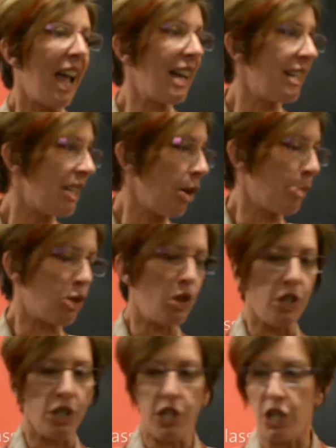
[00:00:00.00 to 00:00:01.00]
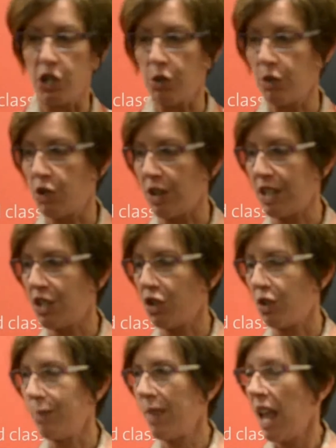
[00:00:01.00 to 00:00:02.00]
and the opportunity to address
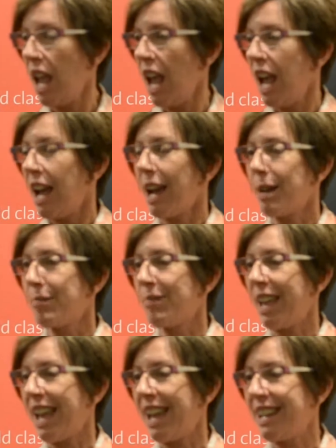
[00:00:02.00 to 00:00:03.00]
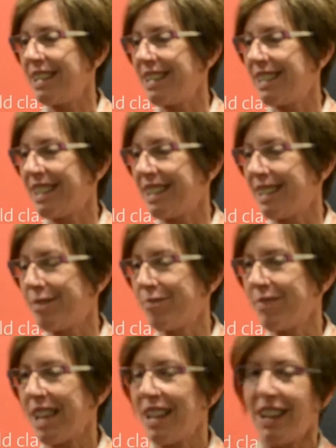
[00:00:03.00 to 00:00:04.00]
you. Um, and um,
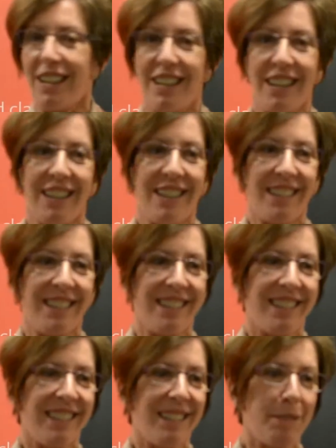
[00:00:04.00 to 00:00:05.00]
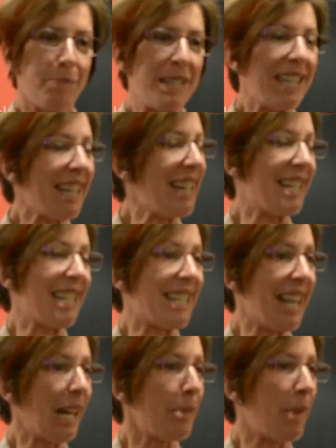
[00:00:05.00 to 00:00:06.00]
uh, particularly to
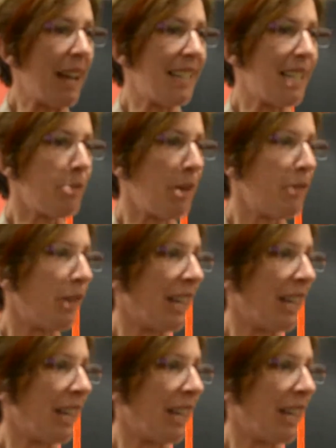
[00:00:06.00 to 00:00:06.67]
celebrate this wonderful